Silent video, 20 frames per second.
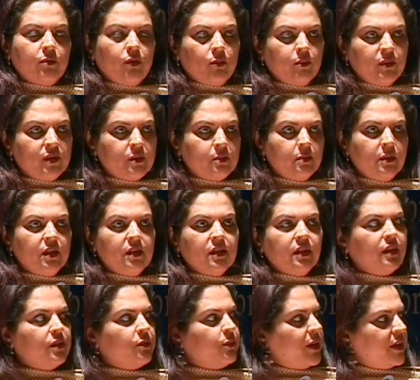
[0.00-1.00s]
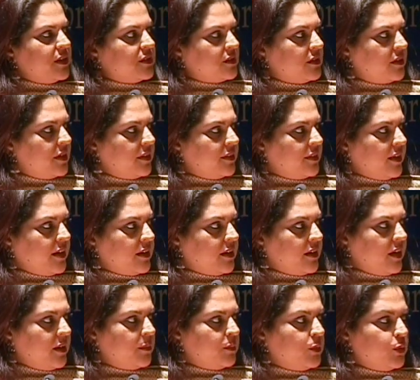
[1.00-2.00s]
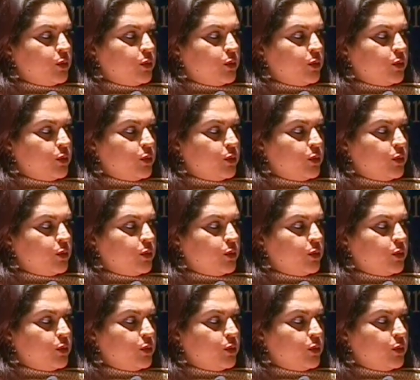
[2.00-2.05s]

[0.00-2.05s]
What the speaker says: from his media advisor at that time,